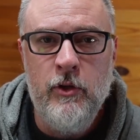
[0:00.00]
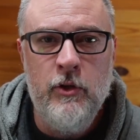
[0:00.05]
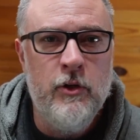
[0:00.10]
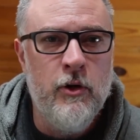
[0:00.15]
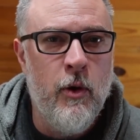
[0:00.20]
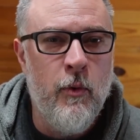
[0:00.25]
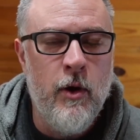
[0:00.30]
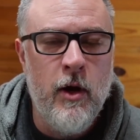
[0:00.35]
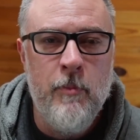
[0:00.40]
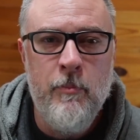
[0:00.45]
You
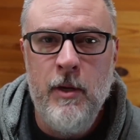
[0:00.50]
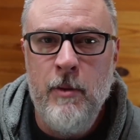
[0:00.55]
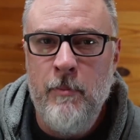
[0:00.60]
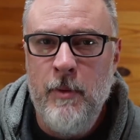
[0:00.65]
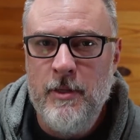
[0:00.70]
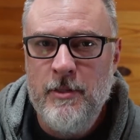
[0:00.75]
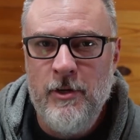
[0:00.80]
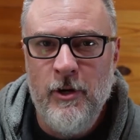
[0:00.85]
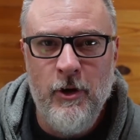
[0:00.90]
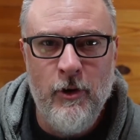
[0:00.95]
don't want to be
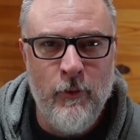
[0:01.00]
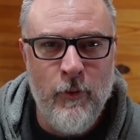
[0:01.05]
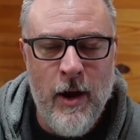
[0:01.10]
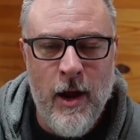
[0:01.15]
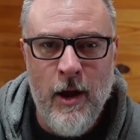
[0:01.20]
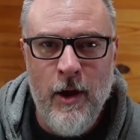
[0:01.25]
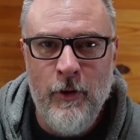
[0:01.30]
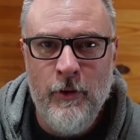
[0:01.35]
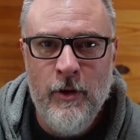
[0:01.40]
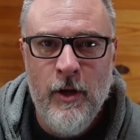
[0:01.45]
messing
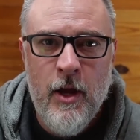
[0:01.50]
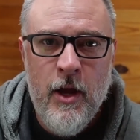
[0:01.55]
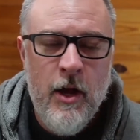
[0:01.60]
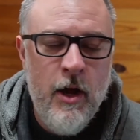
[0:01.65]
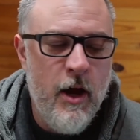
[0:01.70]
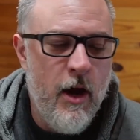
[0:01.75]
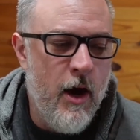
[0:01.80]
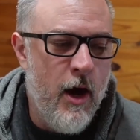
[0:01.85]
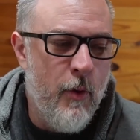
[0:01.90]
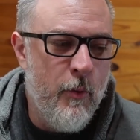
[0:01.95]
around
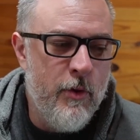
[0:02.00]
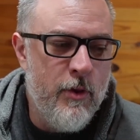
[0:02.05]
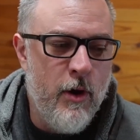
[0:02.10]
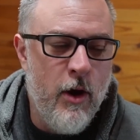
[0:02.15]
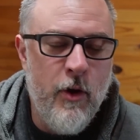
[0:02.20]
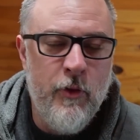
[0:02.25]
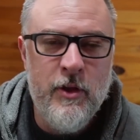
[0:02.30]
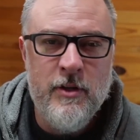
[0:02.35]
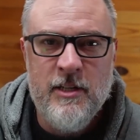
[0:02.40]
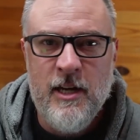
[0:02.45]
with
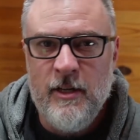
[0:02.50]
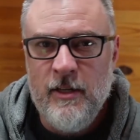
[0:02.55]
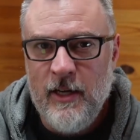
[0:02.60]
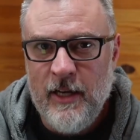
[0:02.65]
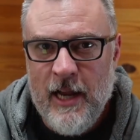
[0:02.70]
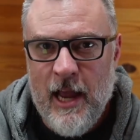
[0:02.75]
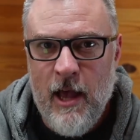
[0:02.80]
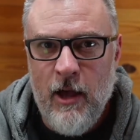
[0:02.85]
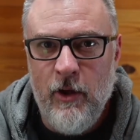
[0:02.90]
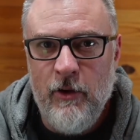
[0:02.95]
all the
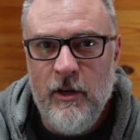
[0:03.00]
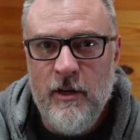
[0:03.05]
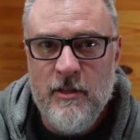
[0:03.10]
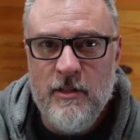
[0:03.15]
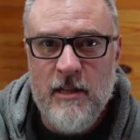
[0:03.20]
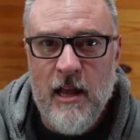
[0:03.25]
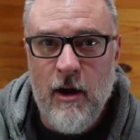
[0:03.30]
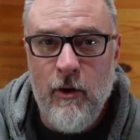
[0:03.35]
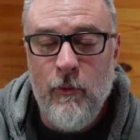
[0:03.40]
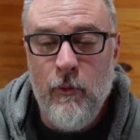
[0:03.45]

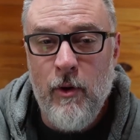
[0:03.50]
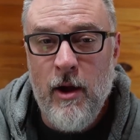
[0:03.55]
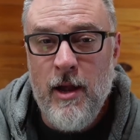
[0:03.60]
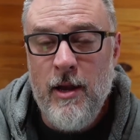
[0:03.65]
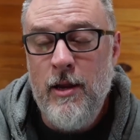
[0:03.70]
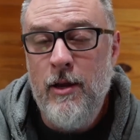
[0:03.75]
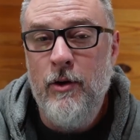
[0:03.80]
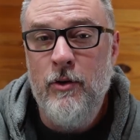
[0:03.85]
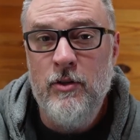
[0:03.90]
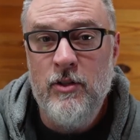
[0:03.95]
technicalities that
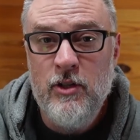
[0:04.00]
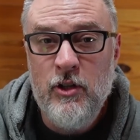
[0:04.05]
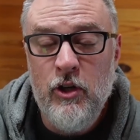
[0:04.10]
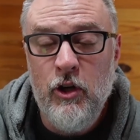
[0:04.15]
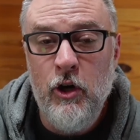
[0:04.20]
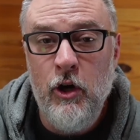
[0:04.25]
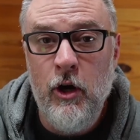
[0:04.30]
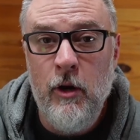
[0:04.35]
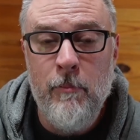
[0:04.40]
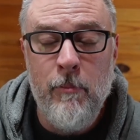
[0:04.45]
radios
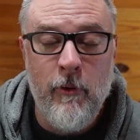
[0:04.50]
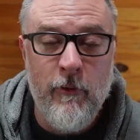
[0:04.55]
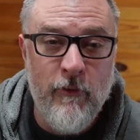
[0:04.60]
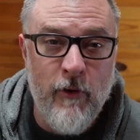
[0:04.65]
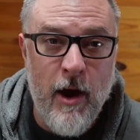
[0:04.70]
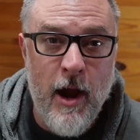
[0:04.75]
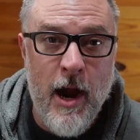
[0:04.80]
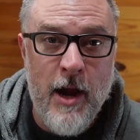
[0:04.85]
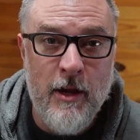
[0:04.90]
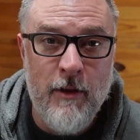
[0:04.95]
could
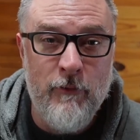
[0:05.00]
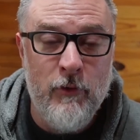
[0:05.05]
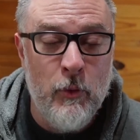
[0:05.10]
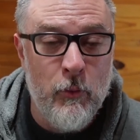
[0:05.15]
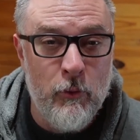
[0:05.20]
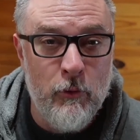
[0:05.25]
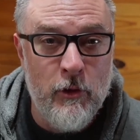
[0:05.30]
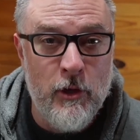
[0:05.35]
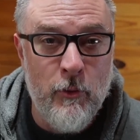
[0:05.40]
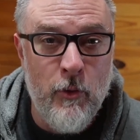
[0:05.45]
provide if you
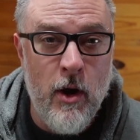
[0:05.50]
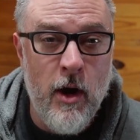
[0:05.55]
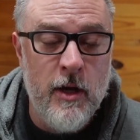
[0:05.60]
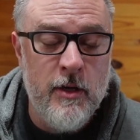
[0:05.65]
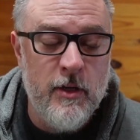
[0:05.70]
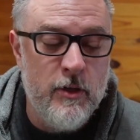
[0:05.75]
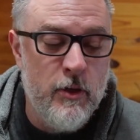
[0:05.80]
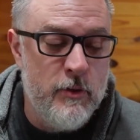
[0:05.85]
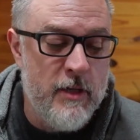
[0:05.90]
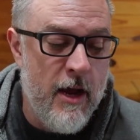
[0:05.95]
really wanted
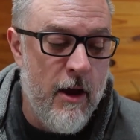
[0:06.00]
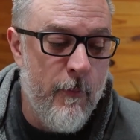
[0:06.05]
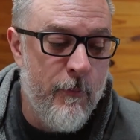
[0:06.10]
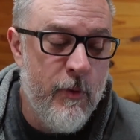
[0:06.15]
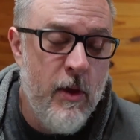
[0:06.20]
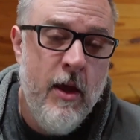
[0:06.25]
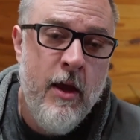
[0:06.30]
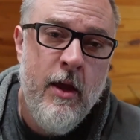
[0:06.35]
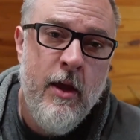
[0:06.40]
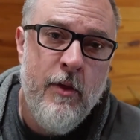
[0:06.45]
to go down
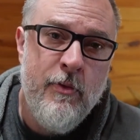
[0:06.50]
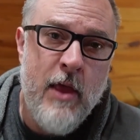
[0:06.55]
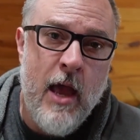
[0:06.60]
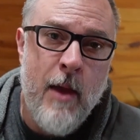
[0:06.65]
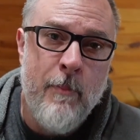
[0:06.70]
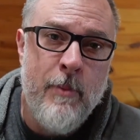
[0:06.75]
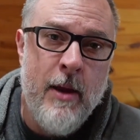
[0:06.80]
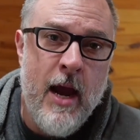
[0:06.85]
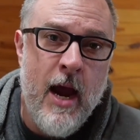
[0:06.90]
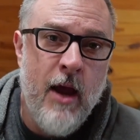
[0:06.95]

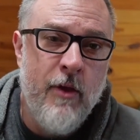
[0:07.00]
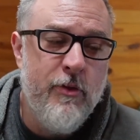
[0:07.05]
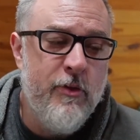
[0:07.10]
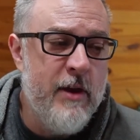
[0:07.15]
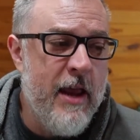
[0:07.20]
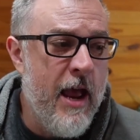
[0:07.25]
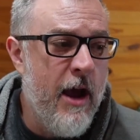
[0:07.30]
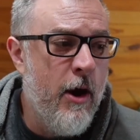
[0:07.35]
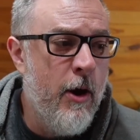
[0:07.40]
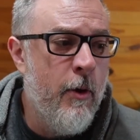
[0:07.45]
that path.
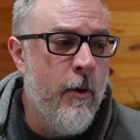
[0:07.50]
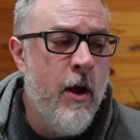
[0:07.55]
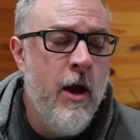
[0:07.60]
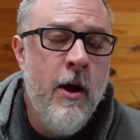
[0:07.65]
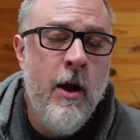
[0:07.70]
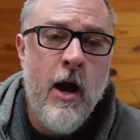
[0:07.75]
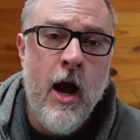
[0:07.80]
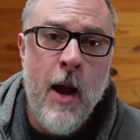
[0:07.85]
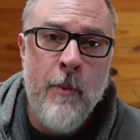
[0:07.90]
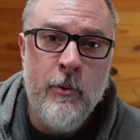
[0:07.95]
Now,
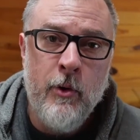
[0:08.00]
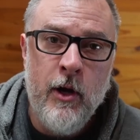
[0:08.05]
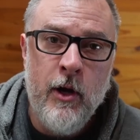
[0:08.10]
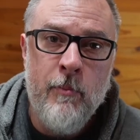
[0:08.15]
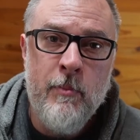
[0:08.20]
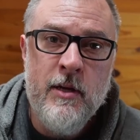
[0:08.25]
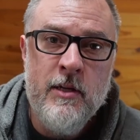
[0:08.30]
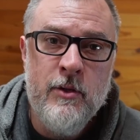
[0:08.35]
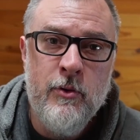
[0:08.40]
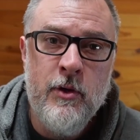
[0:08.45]
I'm to
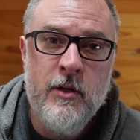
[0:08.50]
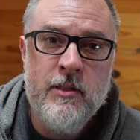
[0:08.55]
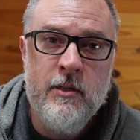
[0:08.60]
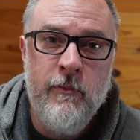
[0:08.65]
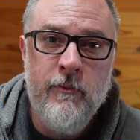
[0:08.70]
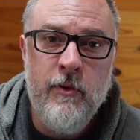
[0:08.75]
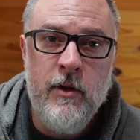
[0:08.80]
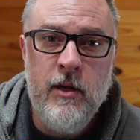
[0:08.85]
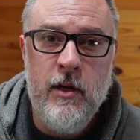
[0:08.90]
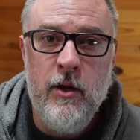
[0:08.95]
be doing
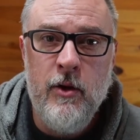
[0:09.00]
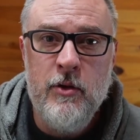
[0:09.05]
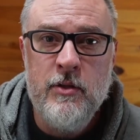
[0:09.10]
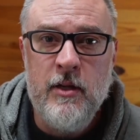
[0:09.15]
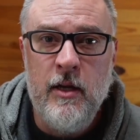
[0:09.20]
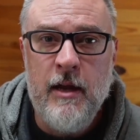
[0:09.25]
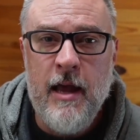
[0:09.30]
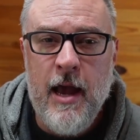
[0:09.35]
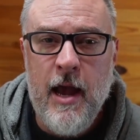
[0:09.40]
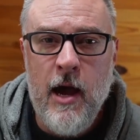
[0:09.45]
some videos
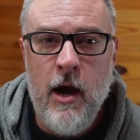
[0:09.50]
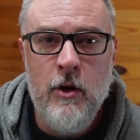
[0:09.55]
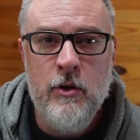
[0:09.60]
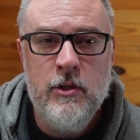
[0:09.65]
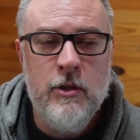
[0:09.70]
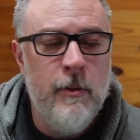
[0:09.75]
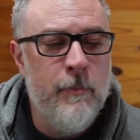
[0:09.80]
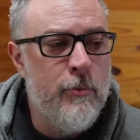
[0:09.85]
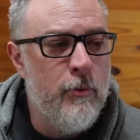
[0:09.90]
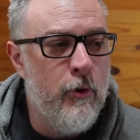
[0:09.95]
on how
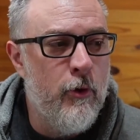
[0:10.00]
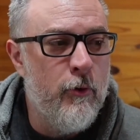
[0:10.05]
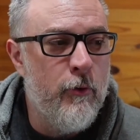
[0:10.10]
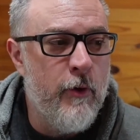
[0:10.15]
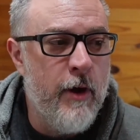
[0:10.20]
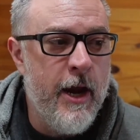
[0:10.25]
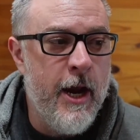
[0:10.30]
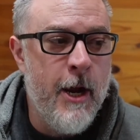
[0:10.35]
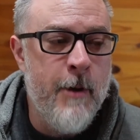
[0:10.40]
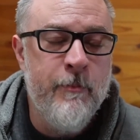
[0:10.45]
to
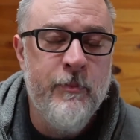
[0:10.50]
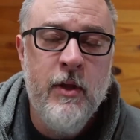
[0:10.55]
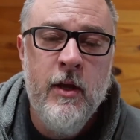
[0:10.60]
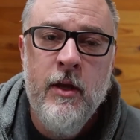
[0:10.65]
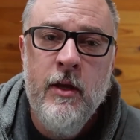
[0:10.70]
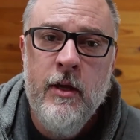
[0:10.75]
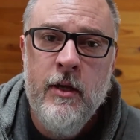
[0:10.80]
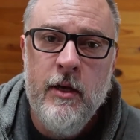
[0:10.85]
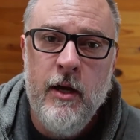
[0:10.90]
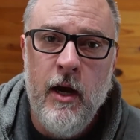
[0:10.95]
program
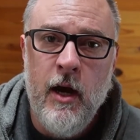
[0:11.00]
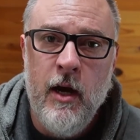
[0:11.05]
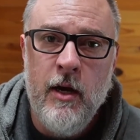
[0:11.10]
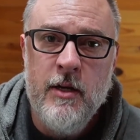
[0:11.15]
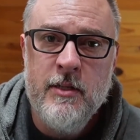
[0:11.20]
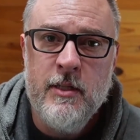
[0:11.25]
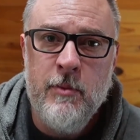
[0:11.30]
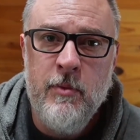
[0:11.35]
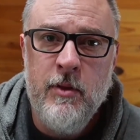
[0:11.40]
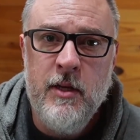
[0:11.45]

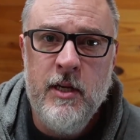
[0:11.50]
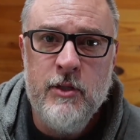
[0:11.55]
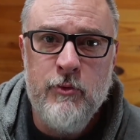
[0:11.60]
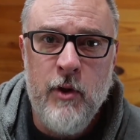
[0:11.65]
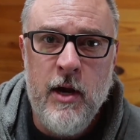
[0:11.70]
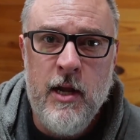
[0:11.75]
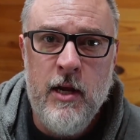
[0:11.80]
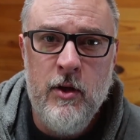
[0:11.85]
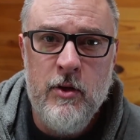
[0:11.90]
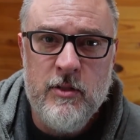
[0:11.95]
some of these
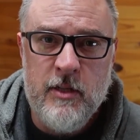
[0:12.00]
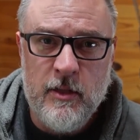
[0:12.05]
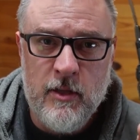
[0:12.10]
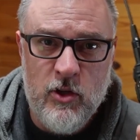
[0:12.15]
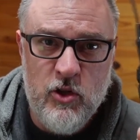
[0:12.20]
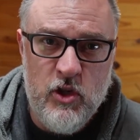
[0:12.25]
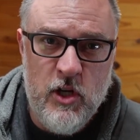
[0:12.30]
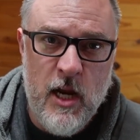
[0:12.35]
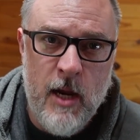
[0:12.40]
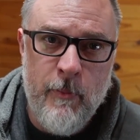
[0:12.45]
radios, like the
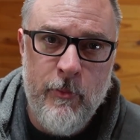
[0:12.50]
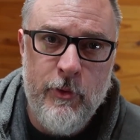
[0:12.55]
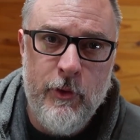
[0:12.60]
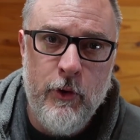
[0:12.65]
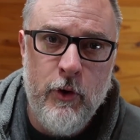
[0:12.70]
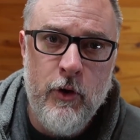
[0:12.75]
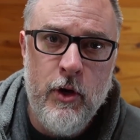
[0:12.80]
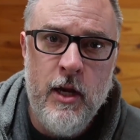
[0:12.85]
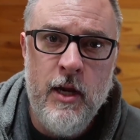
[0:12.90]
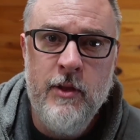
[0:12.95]

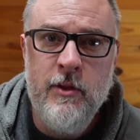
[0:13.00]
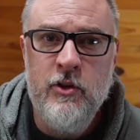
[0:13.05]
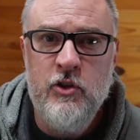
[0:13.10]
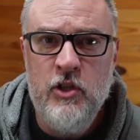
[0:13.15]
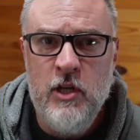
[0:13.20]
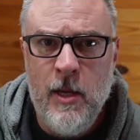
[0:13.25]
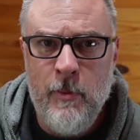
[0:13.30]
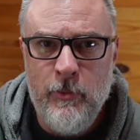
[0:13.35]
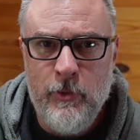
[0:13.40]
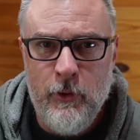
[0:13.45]
GM30, the
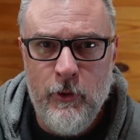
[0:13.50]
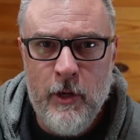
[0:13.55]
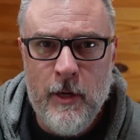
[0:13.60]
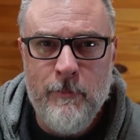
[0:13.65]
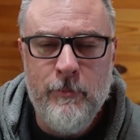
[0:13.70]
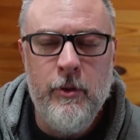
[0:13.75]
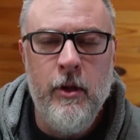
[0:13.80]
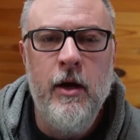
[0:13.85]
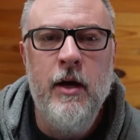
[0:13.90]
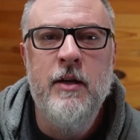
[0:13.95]
GM30
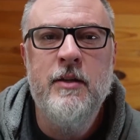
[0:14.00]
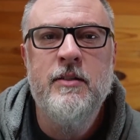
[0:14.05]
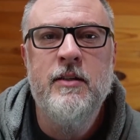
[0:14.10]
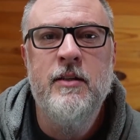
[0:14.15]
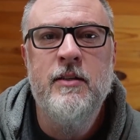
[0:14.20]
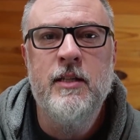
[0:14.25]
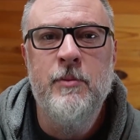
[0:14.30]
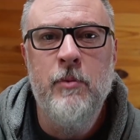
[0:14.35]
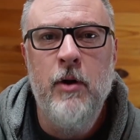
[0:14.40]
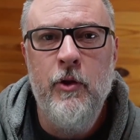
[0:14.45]
Plus,
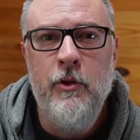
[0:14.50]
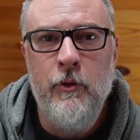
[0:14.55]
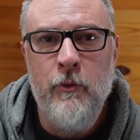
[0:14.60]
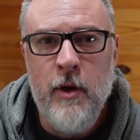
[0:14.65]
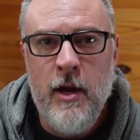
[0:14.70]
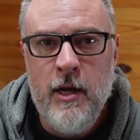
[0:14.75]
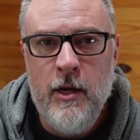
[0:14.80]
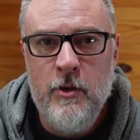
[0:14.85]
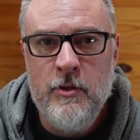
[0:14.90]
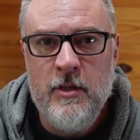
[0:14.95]
and some other
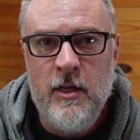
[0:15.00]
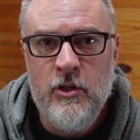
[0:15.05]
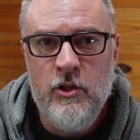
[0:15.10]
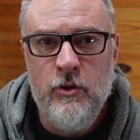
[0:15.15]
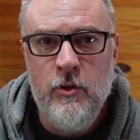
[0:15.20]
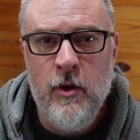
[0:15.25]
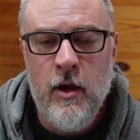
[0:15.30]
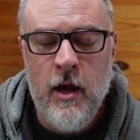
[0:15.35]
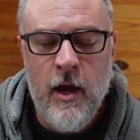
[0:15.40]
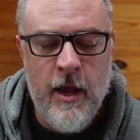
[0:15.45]
radios that
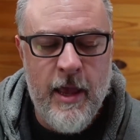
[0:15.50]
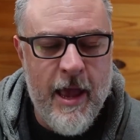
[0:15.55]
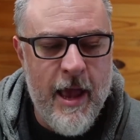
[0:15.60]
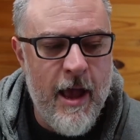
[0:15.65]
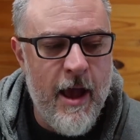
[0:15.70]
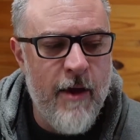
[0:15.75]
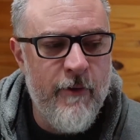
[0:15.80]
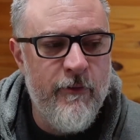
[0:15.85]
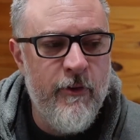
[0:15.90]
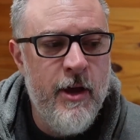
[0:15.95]
I
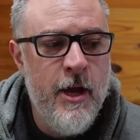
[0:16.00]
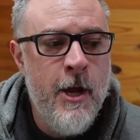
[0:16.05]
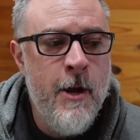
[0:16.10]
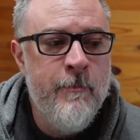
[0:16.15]
have.